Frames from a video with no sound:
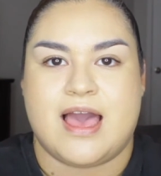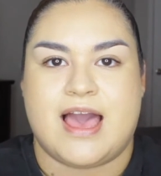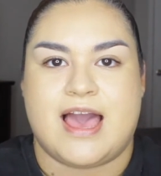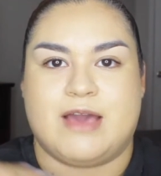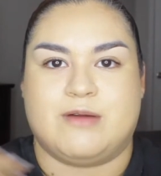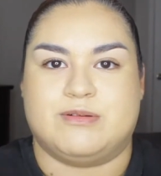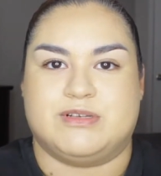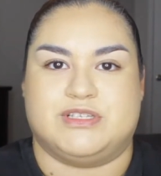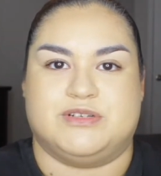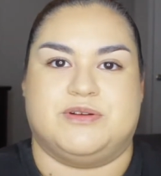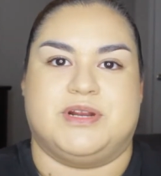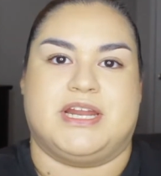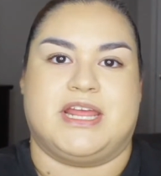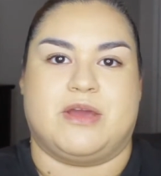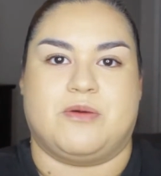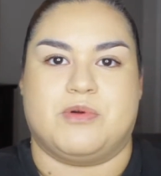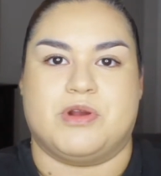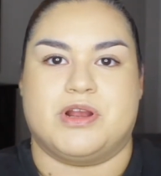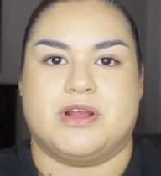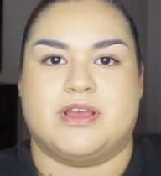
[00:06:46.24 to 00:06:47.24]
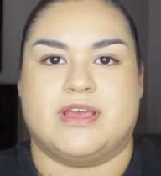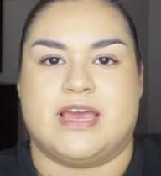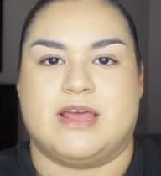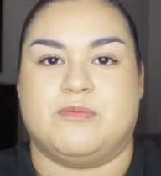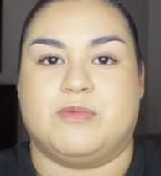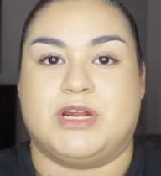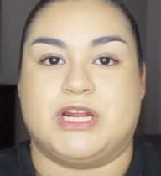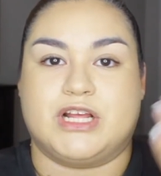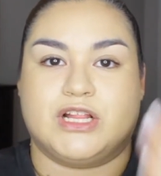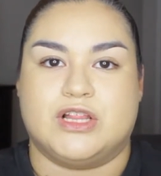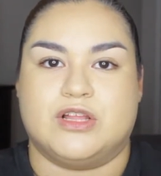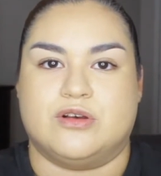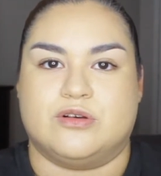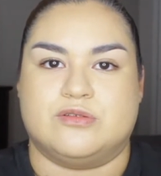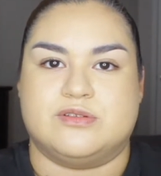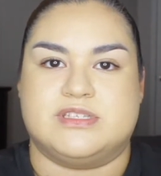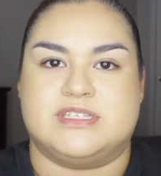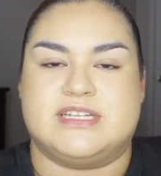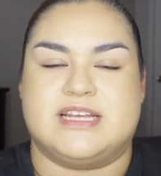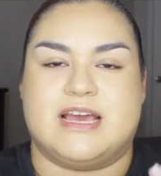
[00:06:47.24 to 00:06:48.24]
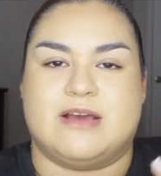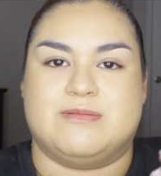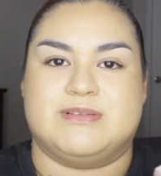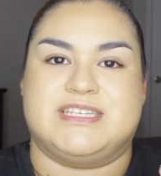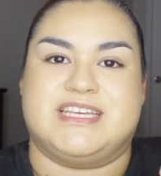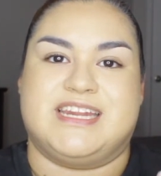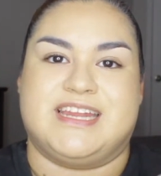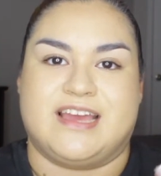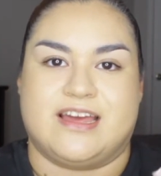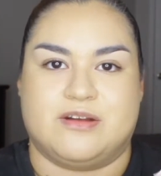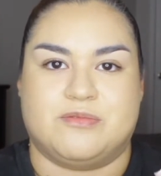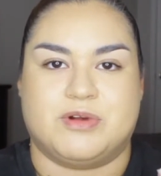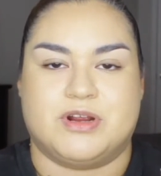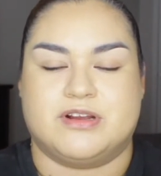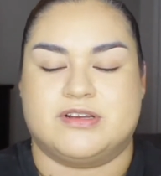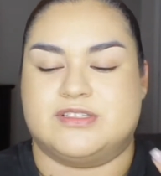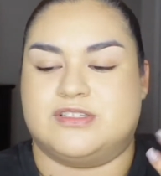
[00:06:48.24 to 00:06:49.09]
I was already at work, and when it closed, I was getting out of work.